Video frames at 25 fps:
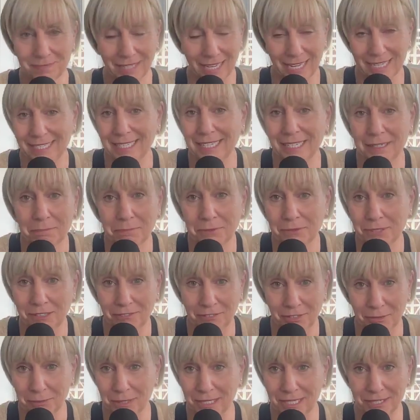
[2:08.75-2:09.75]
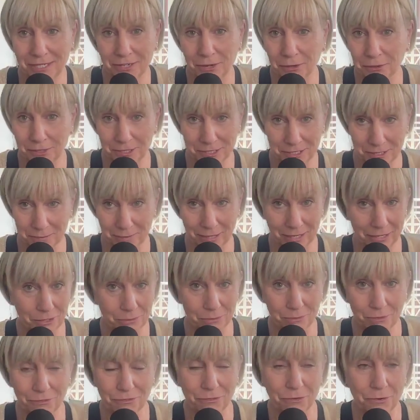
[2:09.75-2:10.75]
I can't believe that we didn't know this about
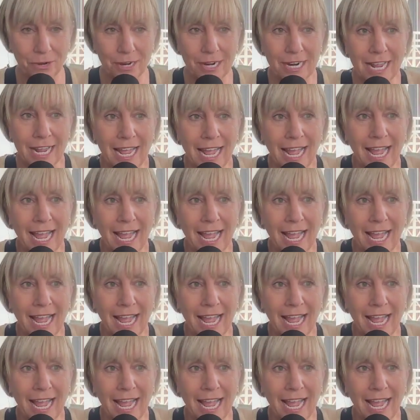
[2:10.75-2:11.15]
you before.